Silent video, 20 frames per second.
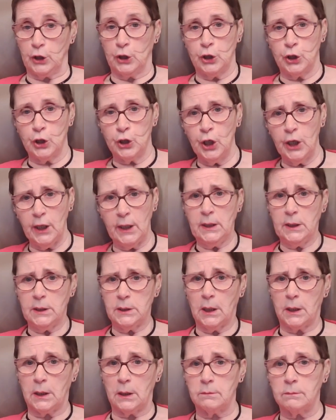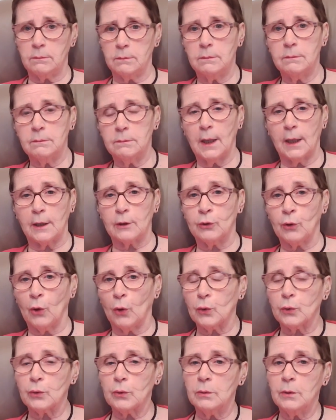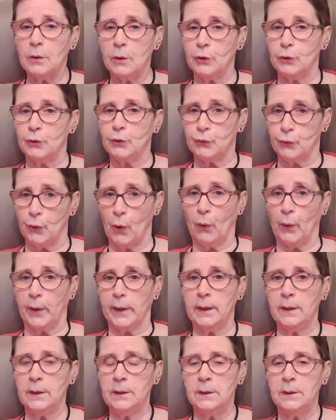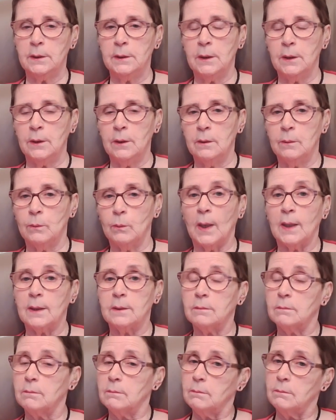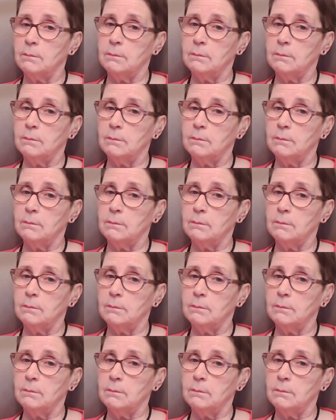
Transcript: cheating, that's not drawing. Well,